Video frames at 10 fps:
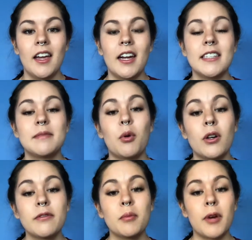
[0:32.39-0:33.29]
It is
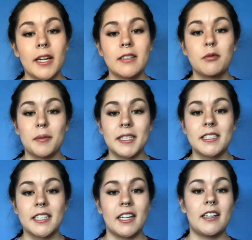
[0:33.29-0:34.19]
important for pregnant women
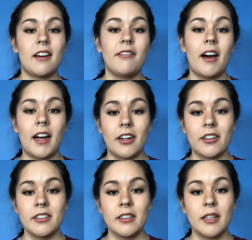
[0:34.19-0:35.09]
to get enough
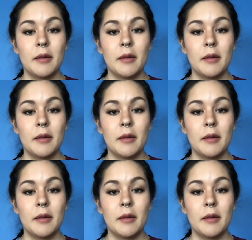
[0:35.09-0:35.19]
iron